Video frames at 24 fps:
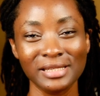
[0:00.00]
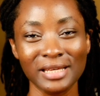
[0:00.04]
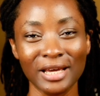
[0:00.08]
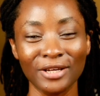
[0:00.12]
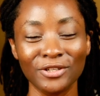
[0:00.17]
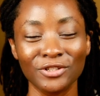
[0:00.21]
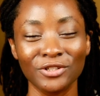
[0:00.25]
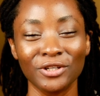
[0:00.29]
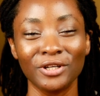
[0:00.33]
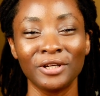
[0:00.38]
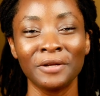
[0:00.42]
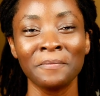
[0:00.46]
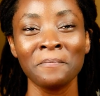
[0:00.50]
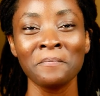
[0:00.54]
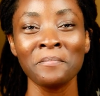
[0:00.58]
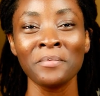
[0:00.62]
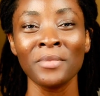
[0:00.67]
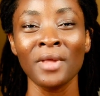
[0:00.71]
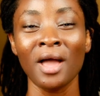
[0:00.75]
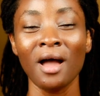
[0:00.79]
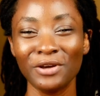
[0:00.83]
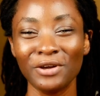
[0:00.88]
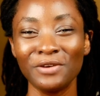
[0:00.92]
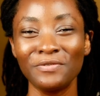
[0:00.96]
section.
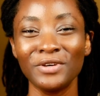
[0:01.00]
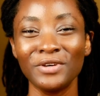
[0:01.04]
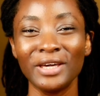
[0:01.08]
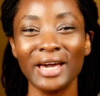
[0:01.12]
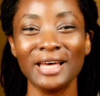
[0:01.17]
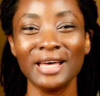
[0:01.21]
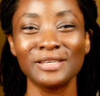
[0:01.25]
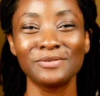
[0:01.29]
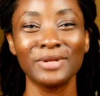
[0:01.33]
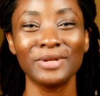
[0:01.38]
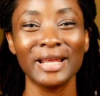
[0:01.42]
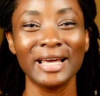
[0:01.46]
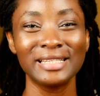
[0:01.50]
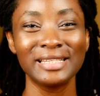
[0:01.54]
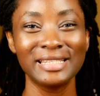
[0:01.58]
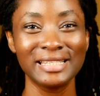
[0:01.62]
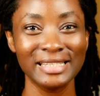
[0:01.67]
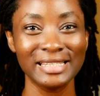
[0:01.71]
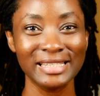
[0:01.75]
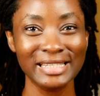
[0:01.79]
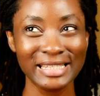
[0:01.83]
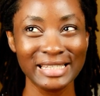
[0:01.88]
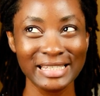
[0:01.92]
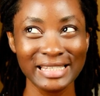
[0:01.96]
If you guys would like
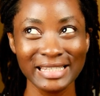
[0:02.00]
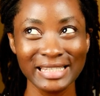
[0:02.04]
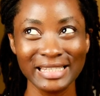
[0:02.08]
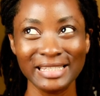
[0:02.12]
to